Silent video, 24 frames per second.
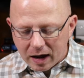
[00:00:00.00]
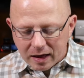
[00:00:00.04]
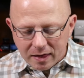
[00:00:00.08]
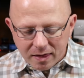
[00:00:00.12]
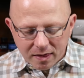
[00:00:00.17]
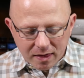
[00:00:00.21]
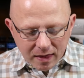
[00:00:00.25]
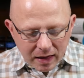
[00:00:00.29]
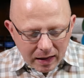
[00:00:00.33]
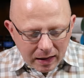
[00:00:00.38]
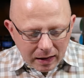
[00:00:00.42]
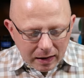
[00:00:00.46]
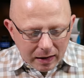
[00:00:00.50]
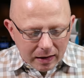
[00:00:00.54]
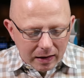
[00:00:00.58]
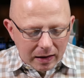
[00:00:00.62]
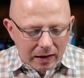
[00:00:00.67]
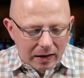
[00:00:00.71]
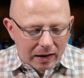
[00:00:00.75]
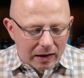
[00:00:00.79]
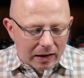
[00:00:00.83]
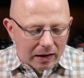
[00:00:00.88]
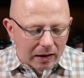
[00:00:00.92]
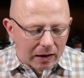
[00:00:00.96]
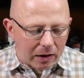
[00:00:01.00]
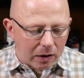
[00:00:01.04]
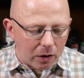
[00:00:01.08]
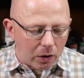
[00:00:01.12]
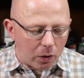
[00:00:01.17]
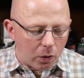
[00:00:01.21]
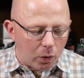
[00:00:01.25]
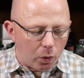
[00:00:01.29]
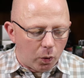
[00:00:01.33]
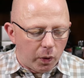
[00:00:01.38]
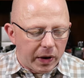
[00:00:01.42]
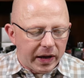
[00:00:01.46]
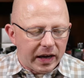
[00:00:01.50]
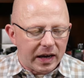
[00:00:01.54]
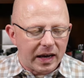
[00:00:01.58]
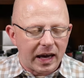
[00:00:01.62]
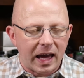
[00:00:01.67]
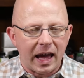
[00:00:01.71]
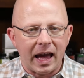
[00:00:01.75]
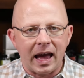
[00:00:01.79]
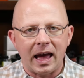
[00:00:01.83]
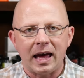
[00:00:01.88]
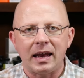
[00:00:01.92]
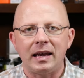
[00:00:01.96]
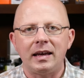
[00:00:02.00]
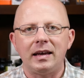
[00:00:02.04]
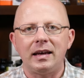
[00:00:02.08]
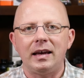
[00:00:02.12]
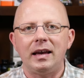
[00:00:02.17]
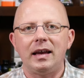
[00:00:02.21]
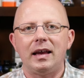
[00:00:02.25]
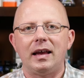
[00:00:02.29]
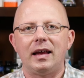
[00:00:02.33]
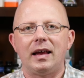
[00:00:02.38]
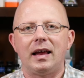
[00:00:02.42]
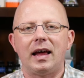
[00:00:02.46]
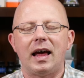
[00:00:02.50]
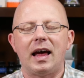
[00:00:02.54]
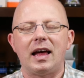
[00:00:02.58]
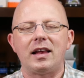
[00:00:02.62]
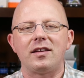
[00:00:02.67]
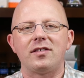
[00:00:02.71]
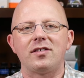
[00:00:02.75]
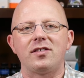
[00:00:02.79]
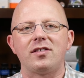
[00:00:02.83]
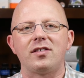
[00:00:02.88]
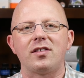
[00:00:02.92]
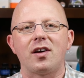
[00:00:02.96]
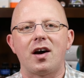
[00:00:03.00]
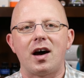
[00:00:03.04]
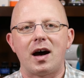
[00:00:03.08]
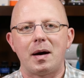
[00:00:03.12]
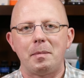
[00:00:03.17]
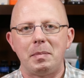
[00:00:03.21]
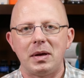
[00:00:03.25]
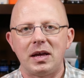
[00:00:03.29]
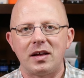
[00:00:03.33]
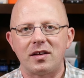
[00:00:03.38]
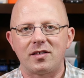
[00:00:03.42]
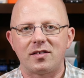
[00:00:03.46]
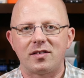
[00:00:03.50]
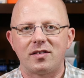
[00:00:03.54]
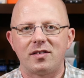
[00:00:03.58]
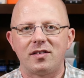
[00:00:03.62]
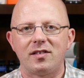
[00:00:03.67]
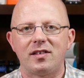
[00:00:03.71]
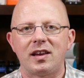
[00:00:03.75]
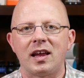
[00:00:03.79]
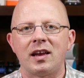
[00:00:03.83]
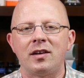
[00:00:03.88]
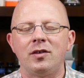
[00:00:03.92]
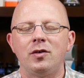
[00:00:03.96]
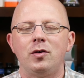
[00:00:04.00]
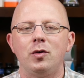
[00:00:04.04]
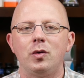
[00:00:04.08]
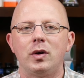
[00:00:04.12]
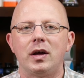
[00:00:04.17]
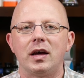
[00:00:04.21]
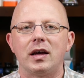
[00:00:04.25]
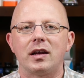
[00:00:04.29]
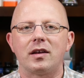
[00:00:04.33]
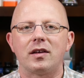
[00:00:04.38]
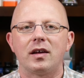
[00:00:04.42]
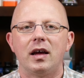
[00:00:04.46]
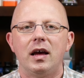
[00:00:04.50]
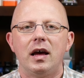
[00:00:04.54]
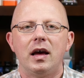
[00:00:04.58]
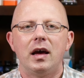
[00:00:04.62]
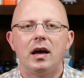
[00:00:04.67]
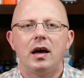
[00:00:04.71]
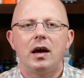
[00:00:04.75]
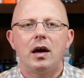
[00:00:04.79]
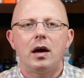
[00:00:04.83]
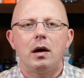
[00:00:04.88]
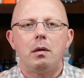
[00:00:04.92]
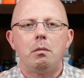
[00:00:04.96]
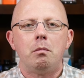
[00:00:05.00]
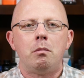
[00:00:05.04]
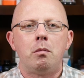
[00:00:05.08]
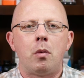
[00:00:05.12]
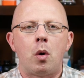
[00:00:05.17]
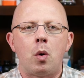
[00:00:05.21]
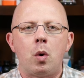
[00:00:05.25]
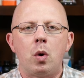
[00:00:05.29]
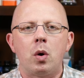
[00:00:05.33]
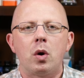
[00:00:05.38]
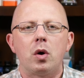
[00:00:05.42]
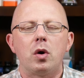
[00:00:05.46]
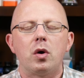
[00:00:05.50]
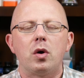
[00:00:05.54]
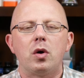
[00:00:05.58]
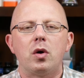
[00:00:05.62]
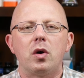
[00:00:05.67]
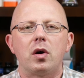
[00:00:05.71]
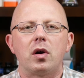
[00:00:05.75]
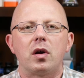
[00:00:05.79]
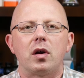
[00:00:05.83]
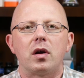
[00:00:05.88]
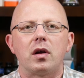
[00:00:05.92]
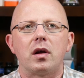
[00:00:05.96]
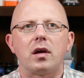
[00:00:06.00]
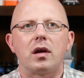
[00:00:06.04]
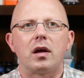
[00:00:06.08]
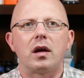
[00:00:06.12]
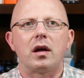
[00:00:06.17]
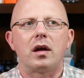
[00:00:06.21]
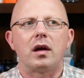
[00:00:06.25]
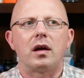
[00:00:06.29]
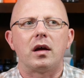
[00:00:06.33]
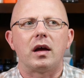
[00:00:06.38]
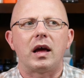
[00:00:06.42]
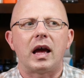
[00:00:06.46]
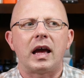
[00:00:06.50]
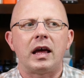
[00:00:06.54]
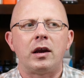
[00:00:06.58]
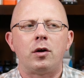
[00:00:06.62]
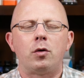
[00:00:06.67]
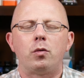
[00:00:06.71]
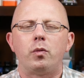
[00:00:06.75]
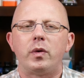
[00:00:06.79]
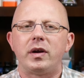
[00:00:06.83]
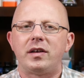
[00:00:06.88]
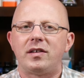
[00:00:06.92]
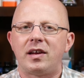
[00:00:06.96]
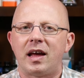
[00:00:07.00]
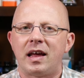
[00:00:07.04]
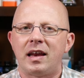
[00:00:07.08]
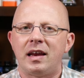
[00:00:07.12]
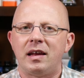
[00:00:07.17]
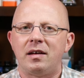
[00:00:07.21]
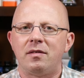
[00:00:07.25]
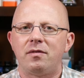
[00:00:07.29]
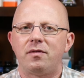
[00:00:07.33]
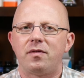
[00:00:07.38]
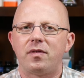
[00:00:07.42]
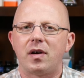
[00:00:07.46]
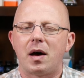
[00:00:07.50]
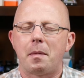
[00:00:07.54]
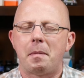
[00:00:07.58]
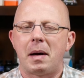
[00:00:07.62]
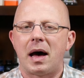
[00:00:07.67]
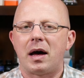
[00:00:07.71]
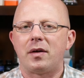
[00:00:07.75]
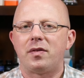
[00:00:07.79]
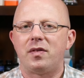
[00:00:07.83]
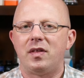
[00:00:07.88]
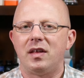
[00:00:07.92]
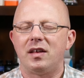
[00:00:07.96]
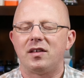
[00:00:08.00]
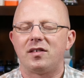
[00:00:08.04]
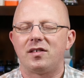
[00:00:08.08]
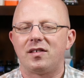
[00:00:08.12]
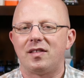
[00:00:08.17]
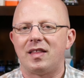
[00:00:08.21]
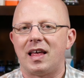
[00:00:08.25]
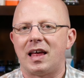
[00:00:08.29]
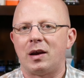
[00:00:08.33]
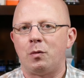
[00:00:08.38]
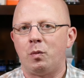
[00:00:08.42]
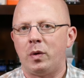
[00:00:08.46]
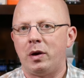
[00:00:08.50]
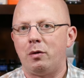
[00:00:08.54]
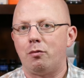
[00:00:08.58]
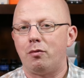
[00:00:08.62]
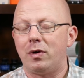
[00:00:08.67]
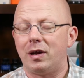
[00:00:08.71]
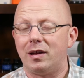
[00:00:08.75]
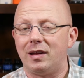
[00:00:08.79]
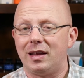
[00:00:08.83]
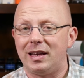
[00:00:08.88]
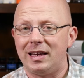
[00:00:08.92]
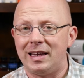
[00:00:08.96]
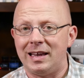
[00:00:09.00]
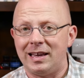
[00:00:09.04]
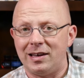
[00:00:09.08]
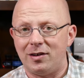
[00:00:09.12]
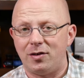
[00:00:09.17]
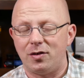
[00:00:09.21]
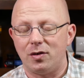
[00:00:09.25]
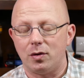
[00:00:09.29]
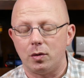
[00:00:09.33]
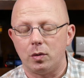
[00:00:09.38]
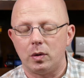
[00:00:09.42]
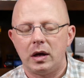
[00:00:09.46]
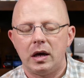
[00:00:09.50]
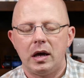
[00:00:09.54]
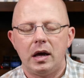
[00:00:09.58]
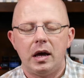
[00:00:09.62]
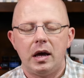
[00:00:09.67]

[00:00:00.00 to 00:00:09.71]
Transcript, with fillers: I think we can, as hobbyists, tend to get more anal retentive about this than we really need to.